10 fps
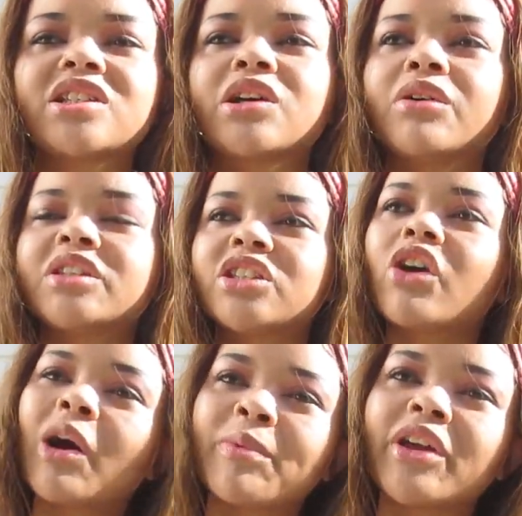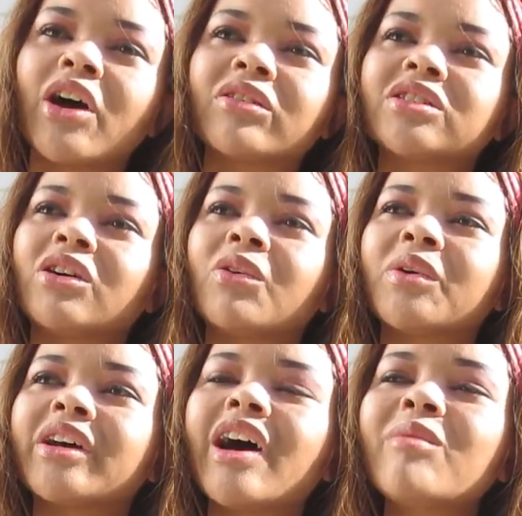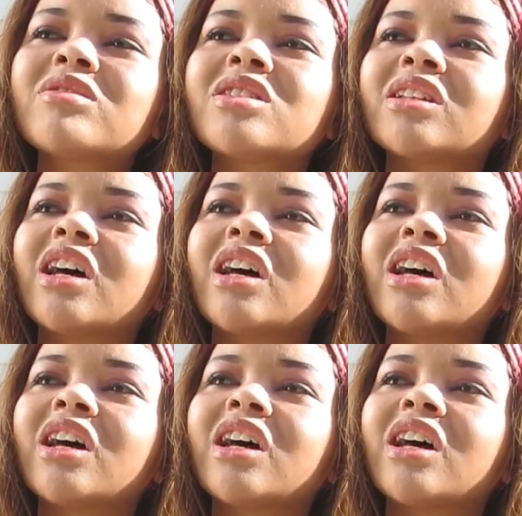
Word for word: So it's Scorpio. So when it comes to